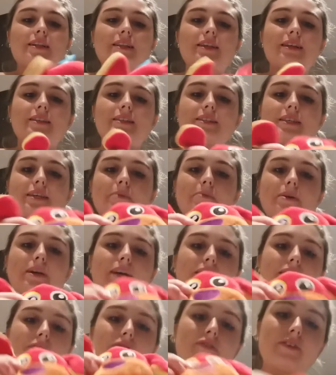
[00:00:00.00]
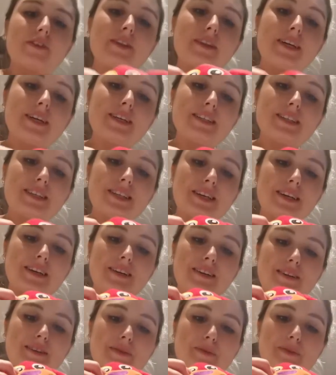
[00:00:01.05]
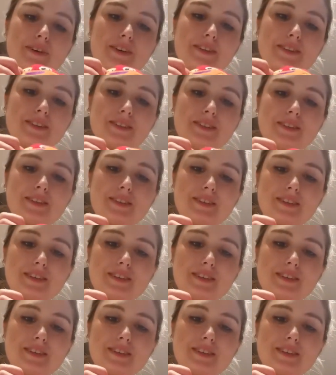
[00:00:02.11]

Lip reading: then same again for these little ones,